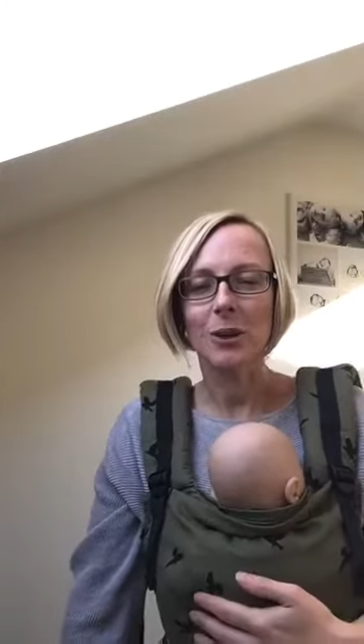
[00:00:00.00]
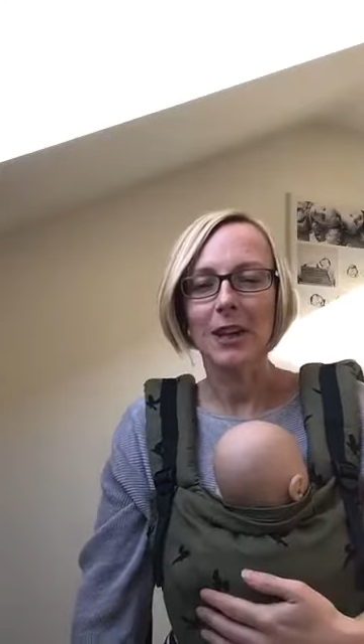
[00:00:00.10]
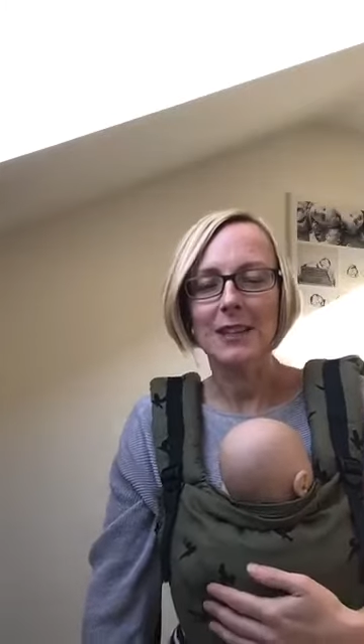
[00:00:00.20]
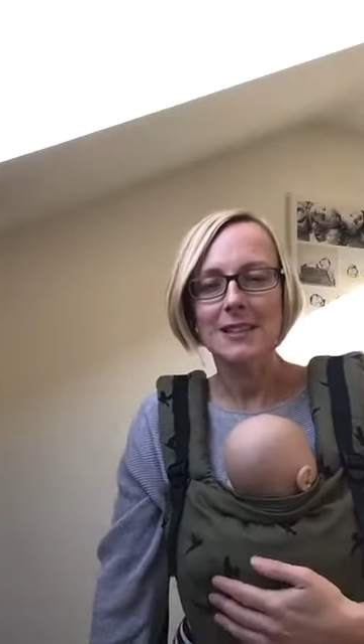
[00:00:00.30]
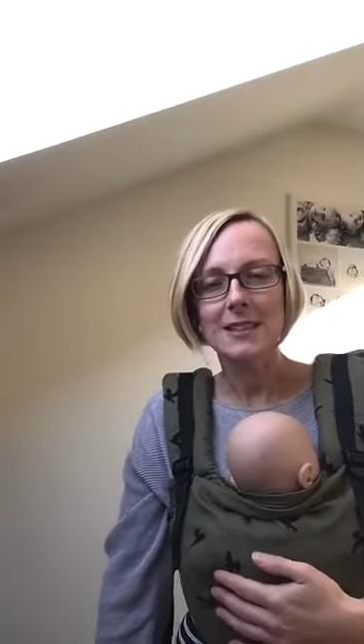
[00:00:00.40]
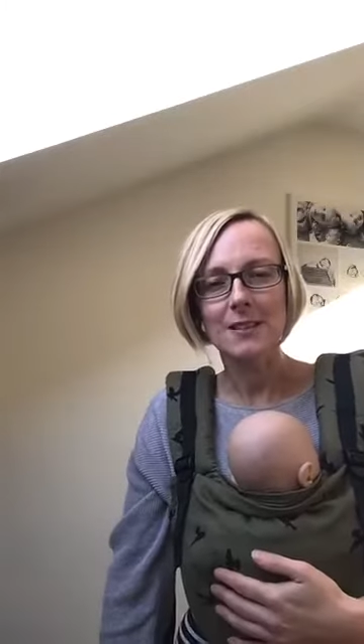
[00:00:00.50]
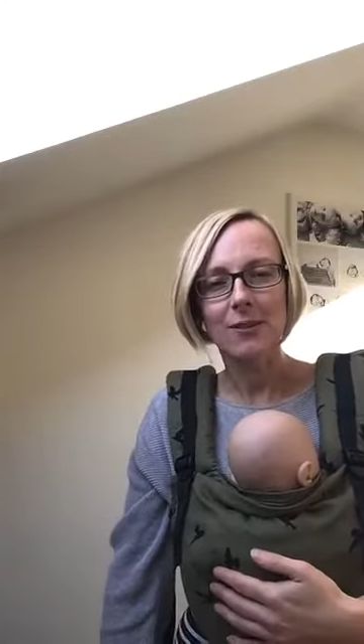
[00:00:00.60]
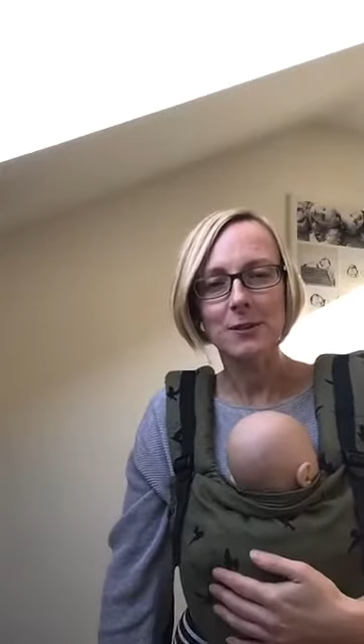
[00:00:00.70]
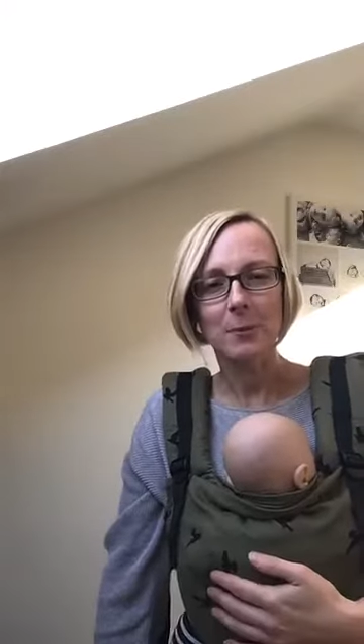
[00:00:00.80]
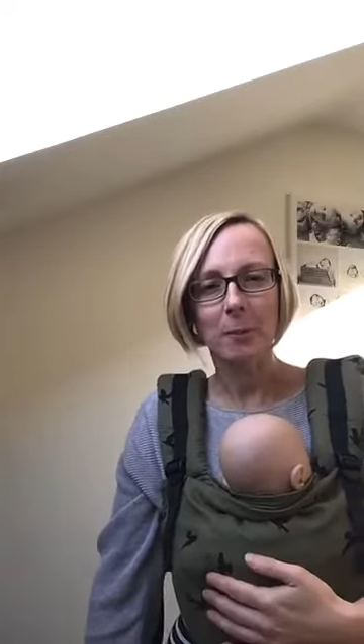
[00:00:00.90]
NCT
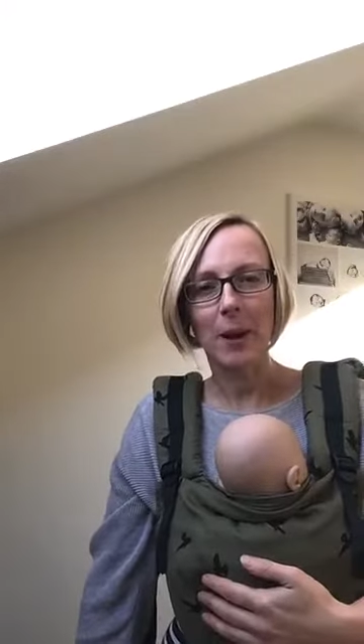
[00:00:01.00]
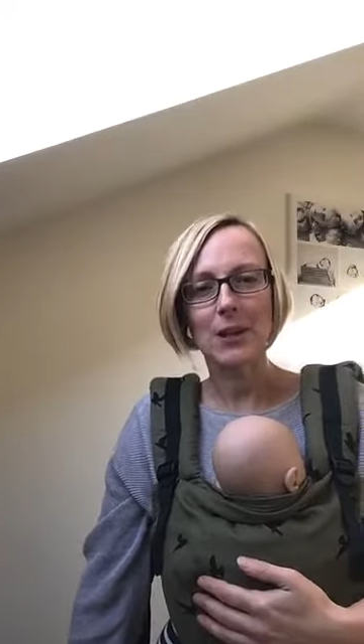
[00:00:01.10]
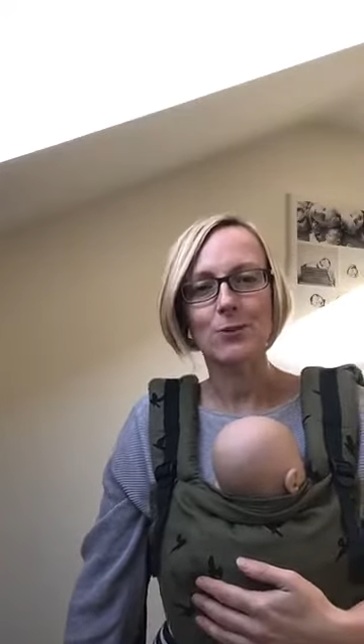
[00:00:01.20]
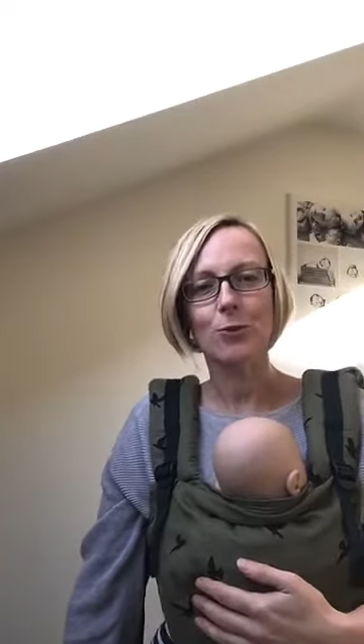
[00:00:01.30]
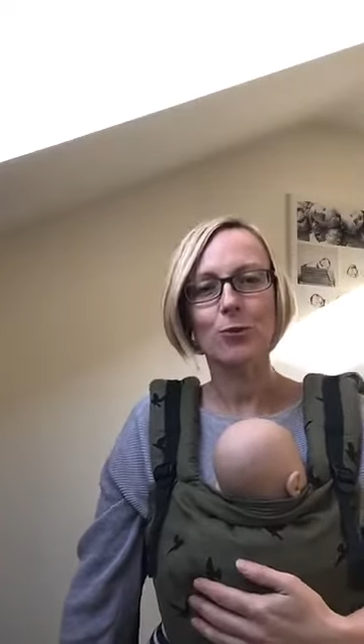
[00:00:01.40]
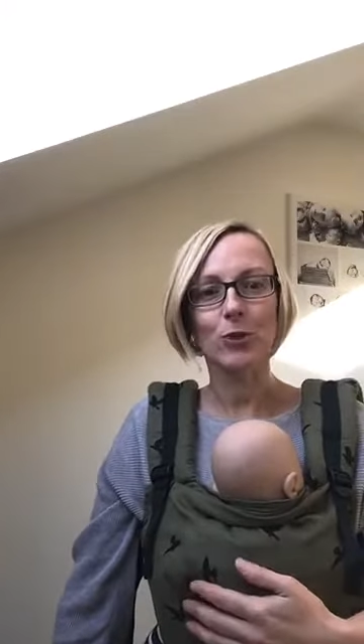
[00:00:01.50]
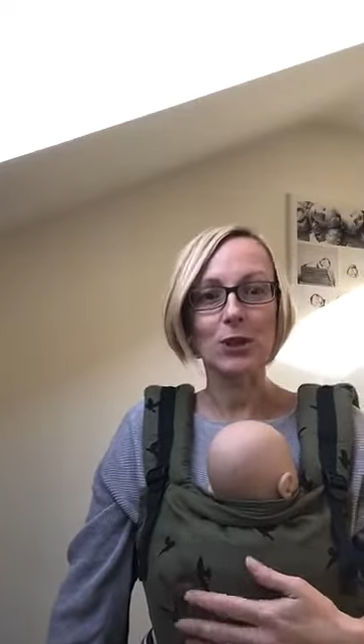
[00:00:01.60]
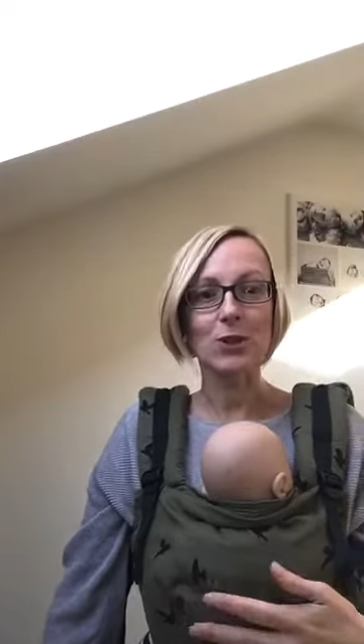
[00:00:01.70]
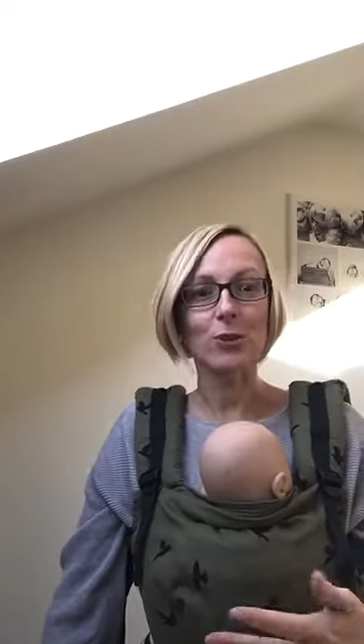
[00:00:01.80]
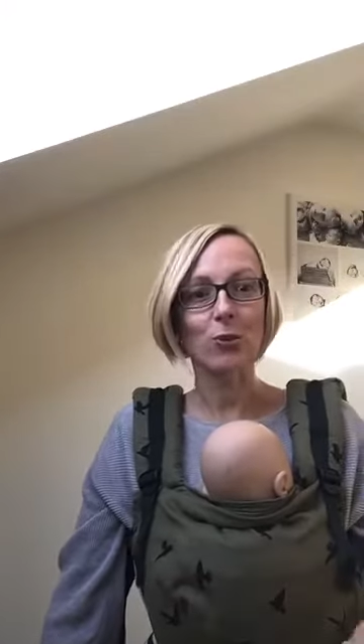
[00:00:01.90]
Facebook page for Feature
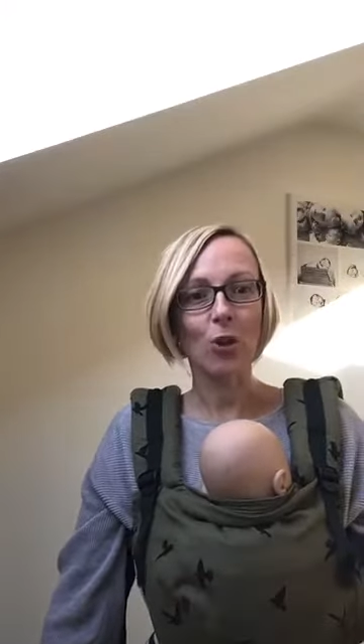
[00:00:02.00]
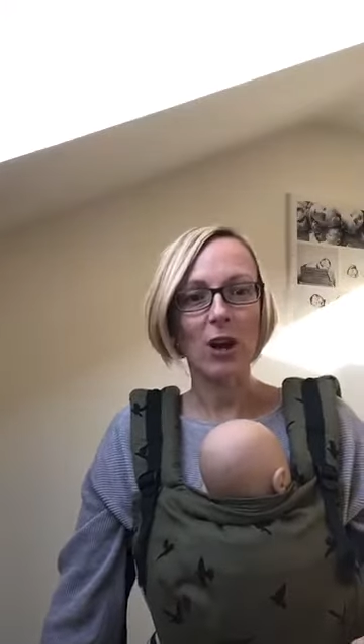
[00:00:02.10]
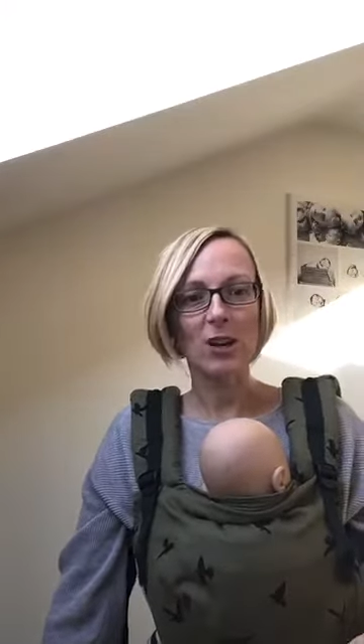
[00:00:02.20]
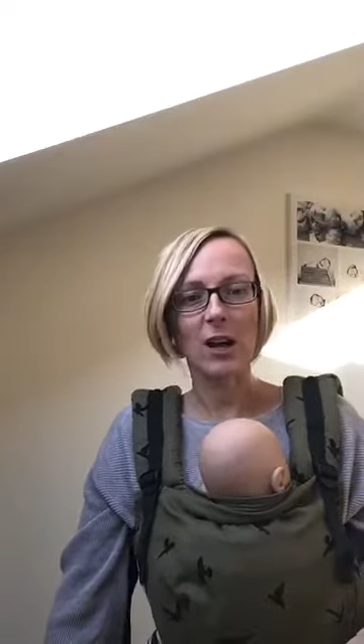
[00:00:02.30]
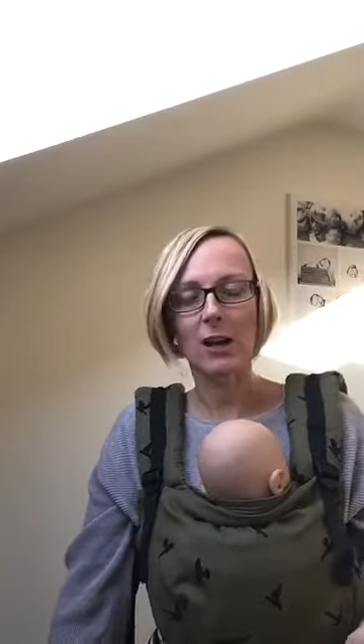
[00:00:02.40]
Friday.